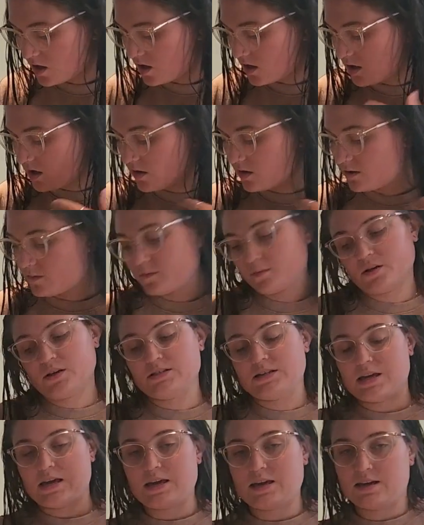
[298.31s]
because um,
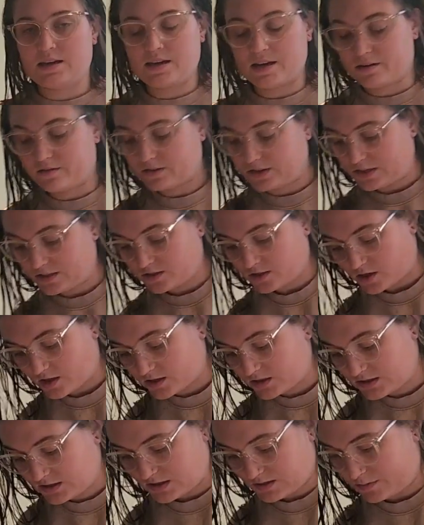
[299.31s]
I can't count and talk
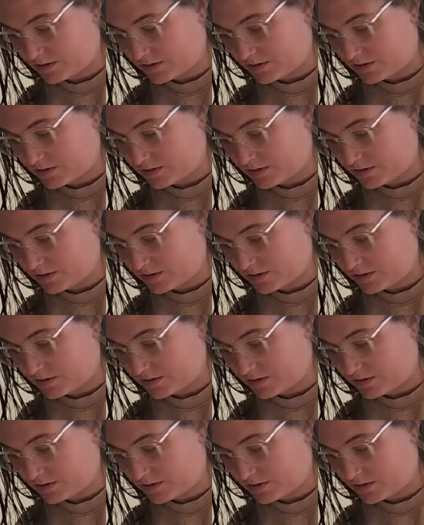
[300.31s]
at the same